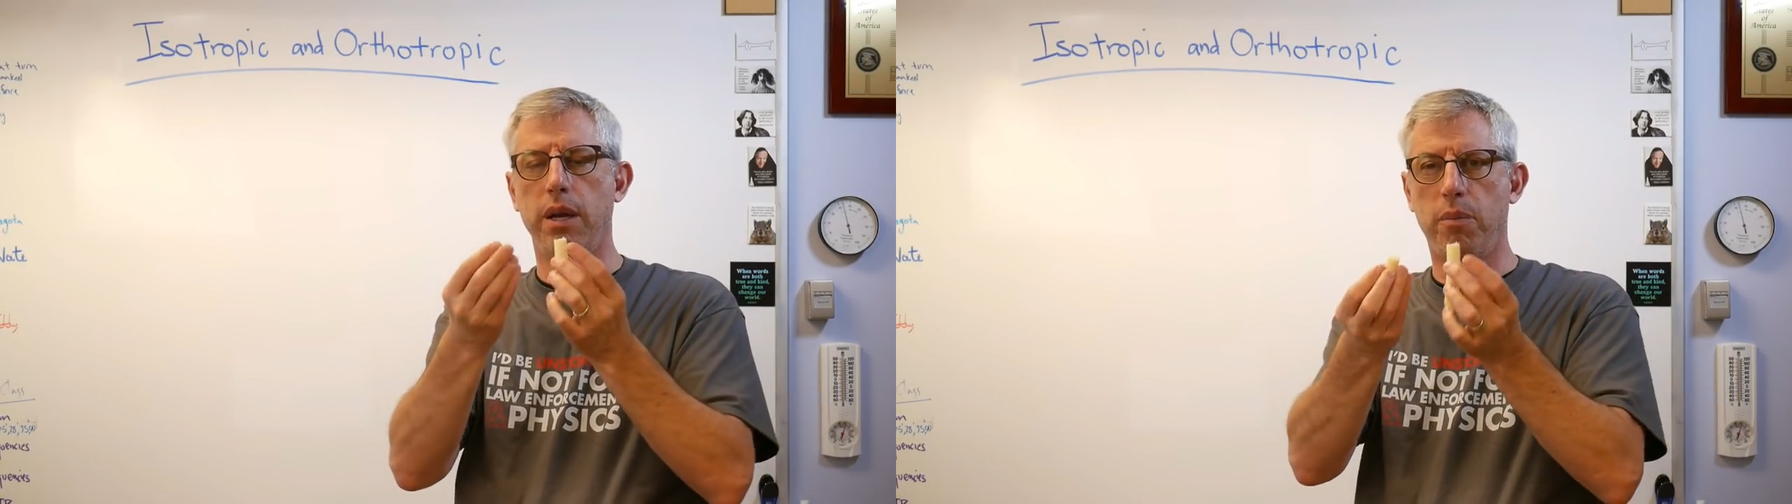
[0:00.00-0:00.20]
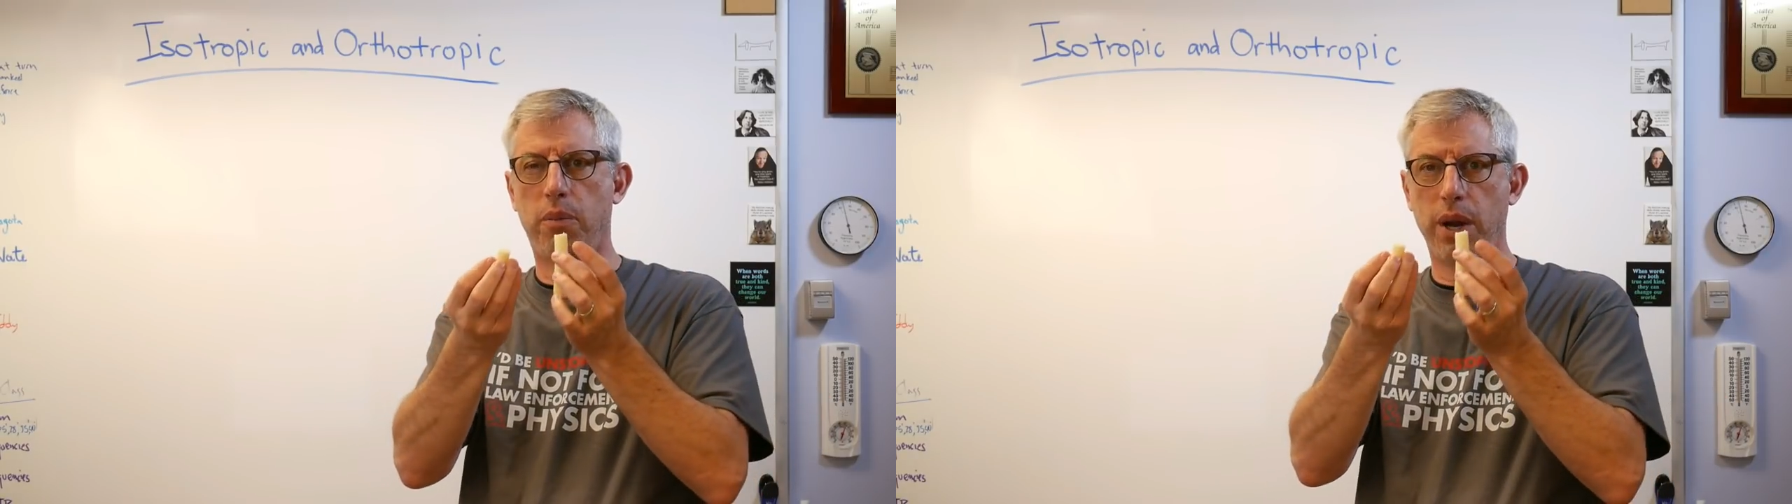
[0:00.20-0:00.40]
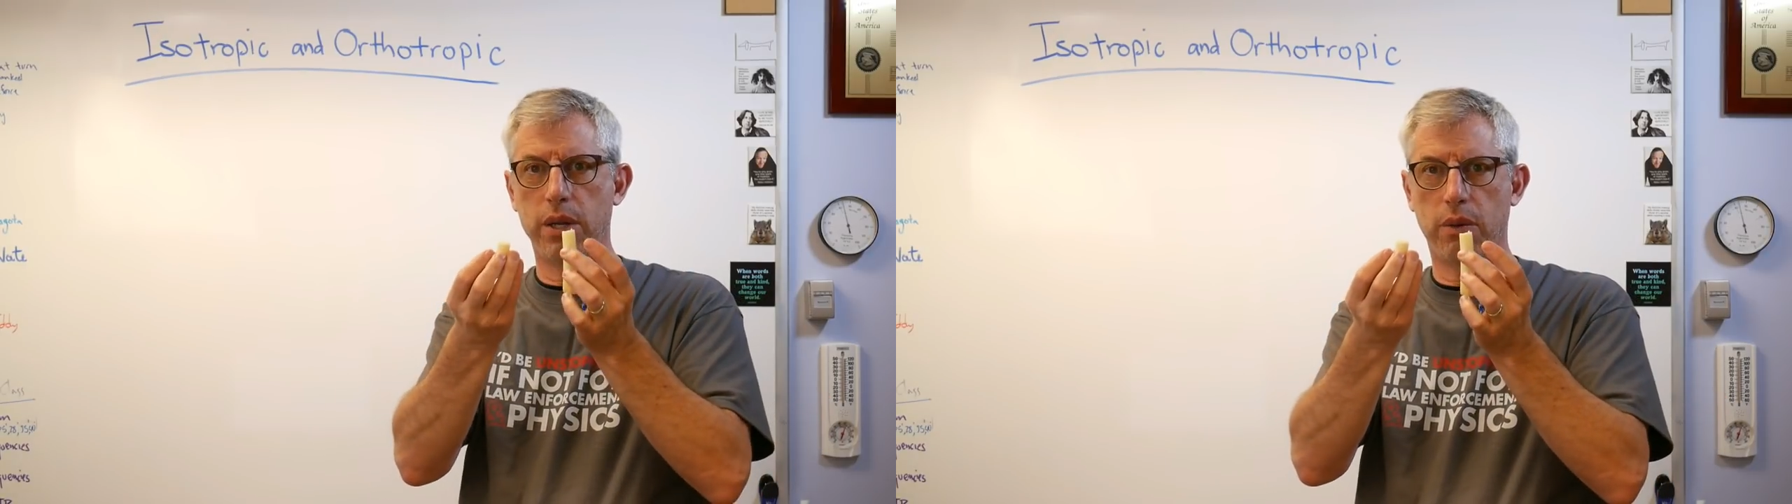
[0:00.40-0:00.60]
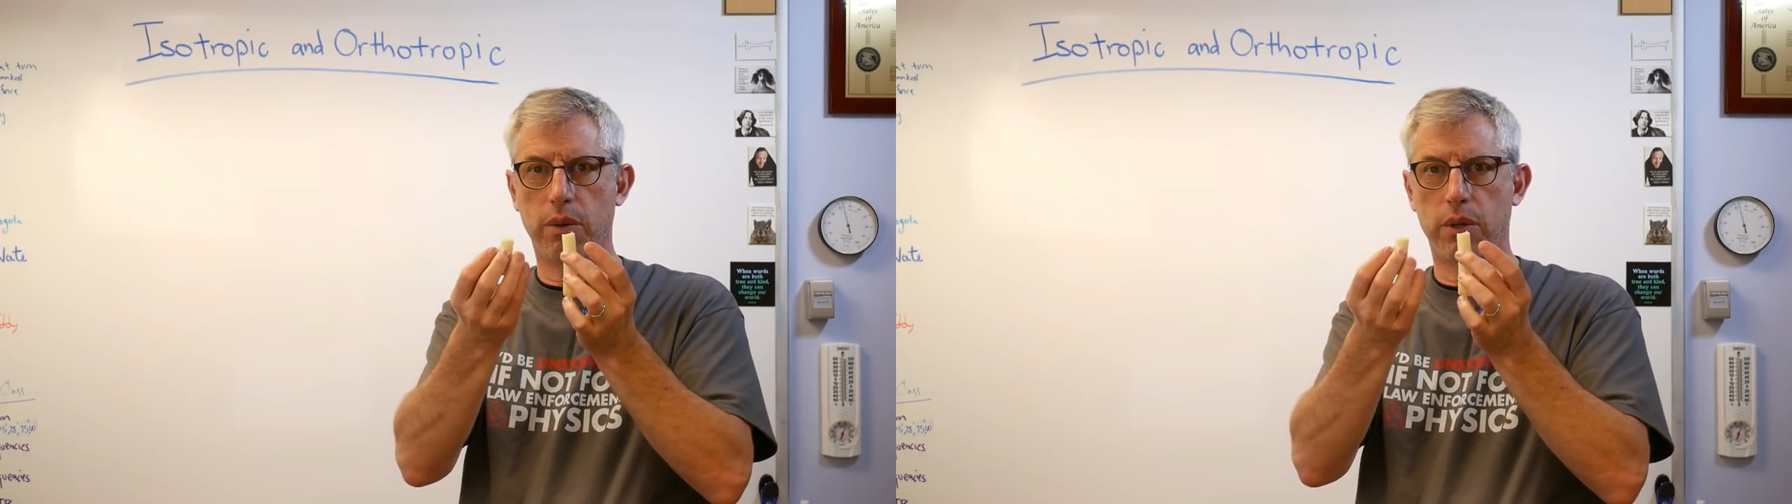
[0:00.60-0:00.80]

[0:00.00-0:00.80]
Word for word: it breaks it with a